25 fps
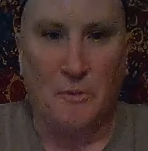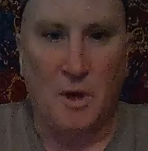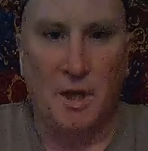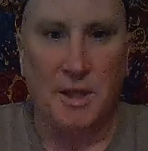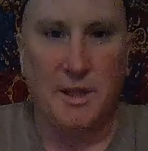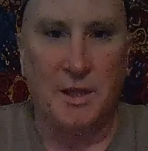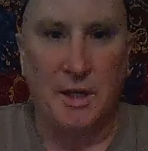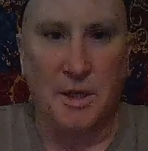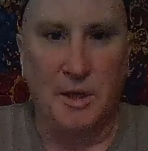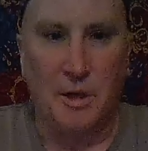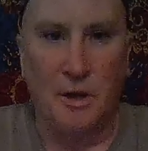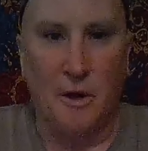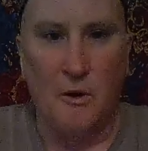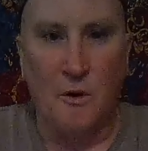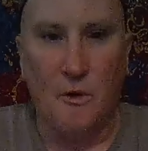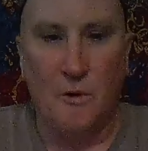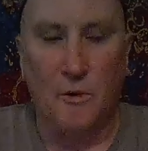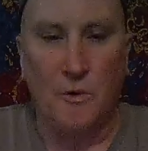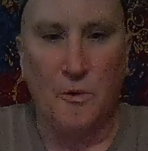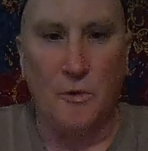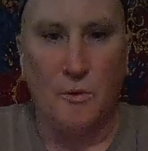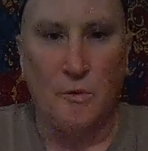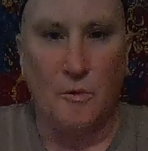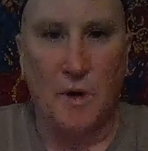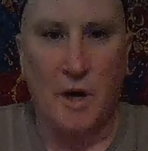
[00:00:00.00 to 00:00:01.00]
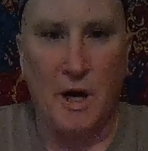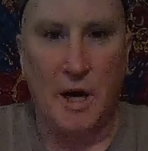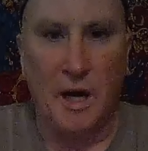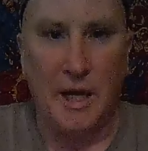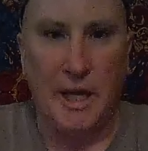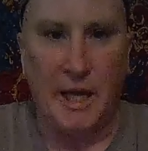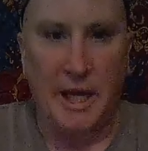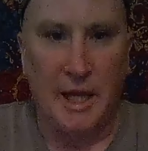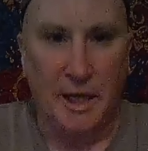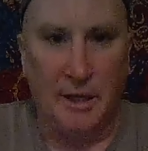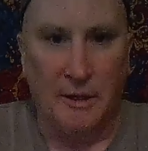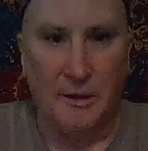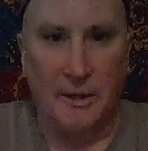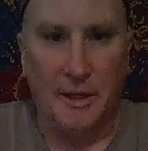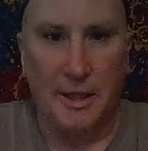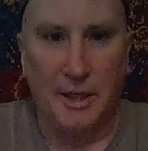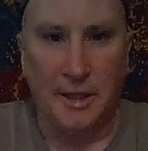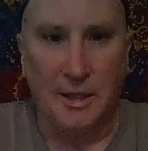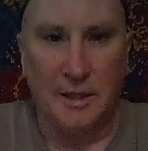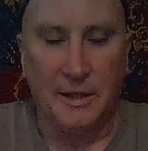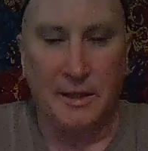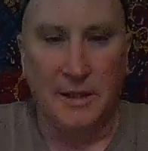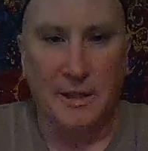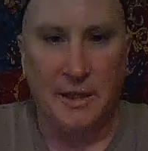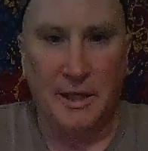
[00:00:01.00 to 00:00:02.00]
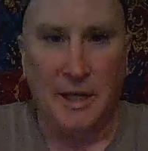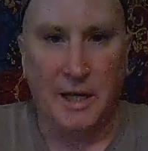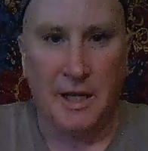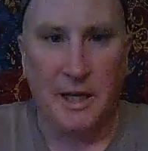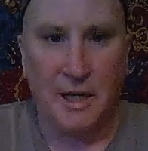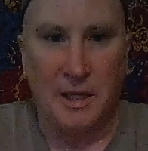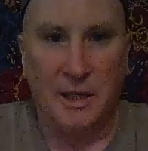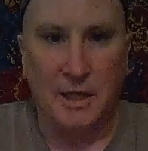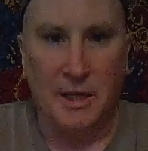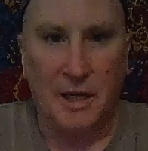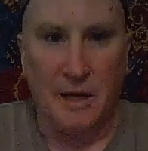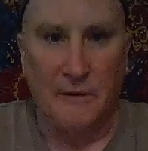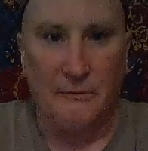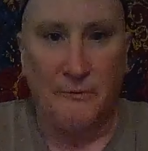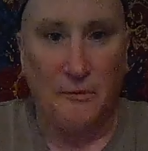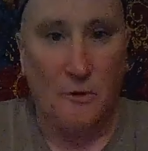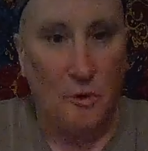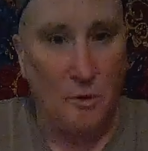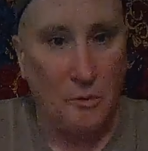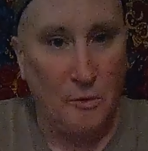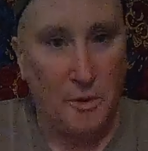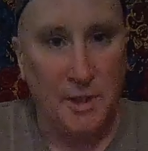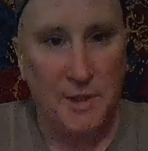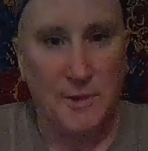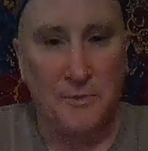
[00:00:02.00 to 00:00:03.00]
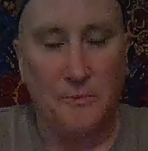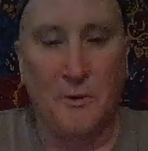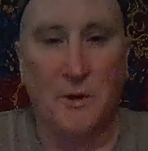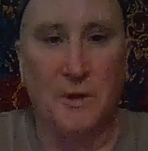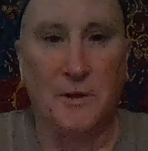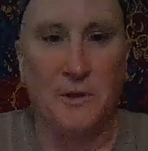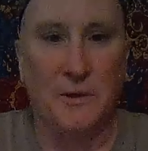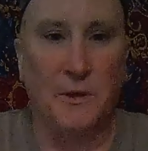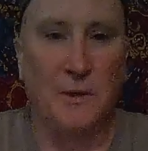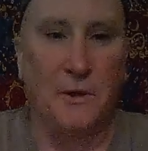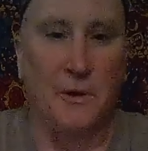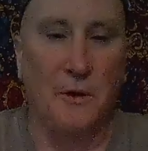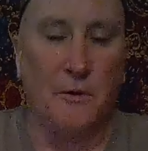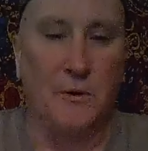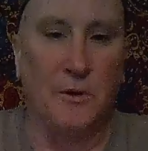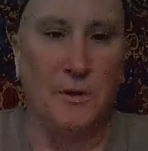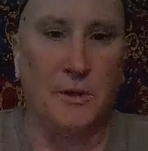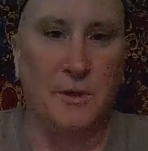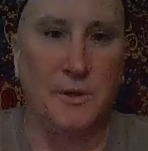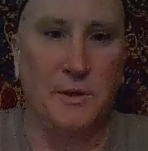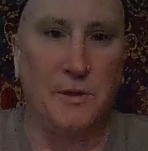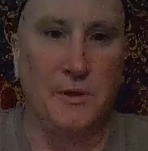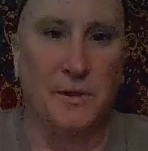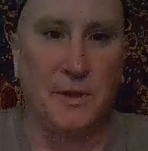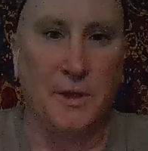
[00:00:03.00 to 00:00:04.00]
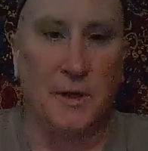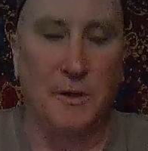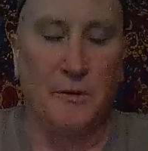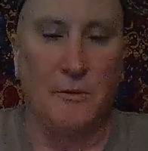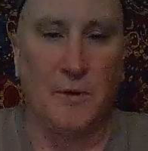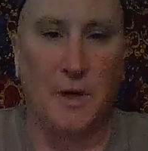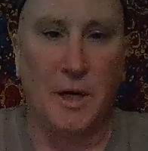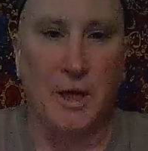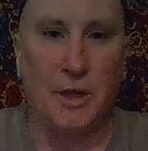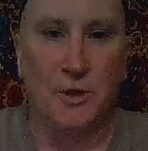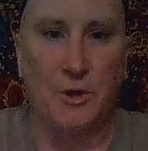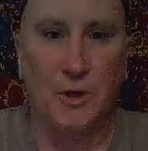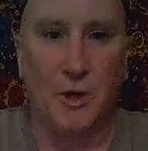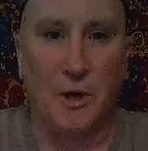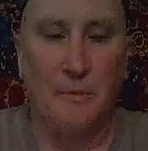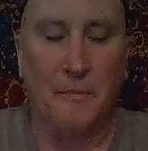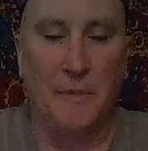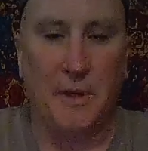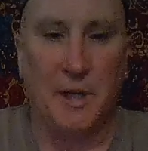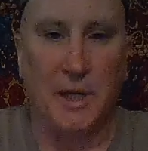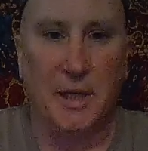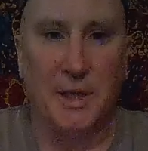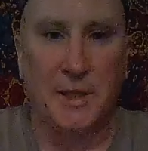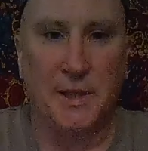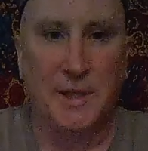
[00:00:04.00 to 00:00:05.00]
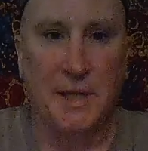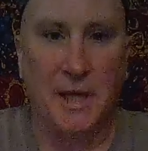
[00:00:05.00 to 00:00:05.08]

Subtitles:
wanted to go to England, and I've always wanted to go to Germany and